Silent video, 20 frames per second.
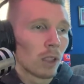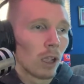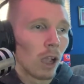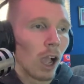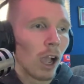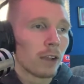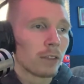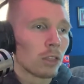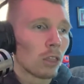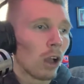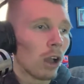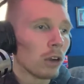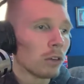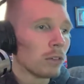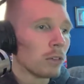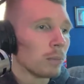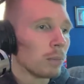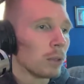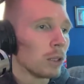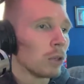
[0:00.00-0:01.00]
I thought it
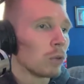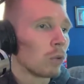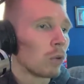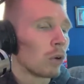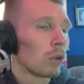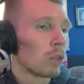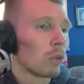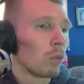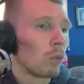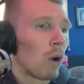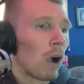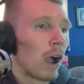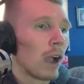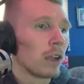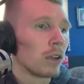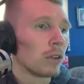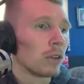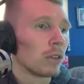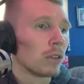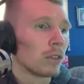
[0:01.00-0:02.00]
would be
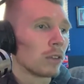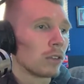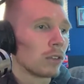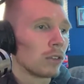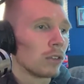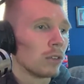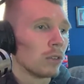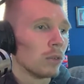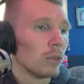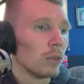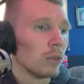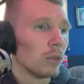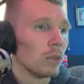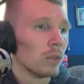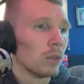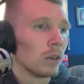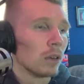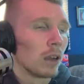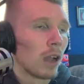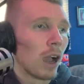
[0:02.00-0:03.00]
worthwhile
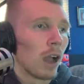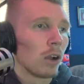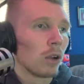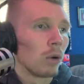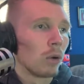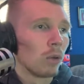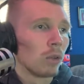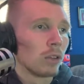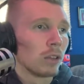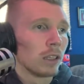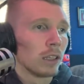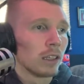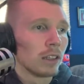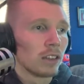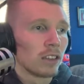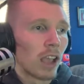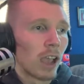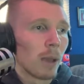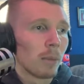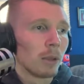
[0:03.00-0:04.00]
to not only
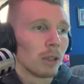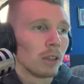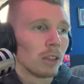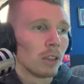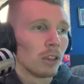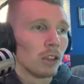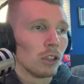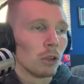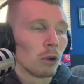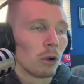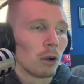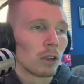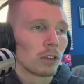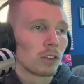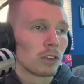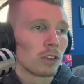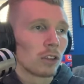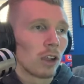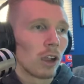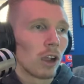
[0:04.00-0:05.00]
examine the
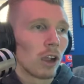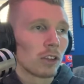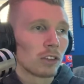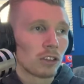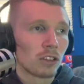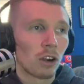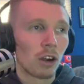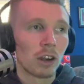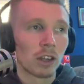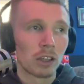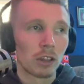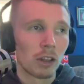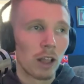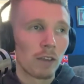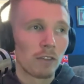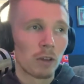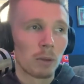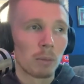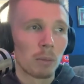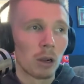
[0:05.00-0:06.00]
U.S. Starting
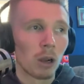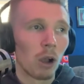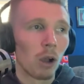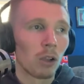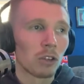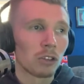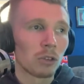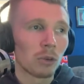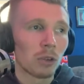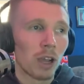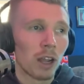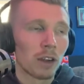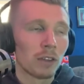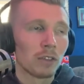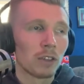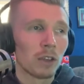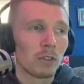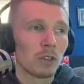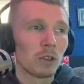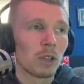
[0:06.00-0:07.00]
11, but also kind of
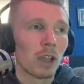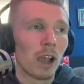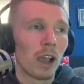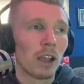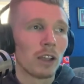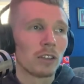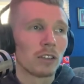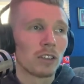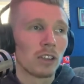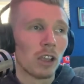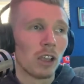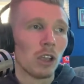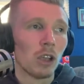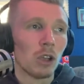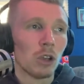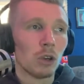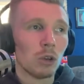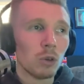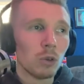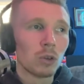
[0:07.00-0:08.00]
give you guys
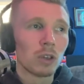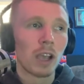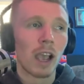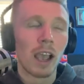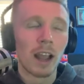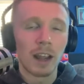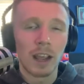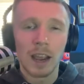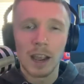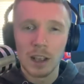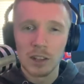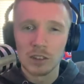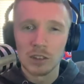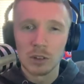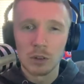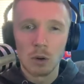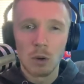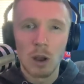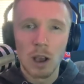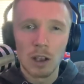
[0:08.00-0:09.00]
who Canada has on
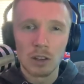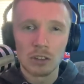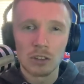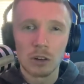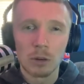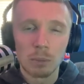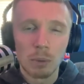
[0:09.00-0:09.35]
the roster.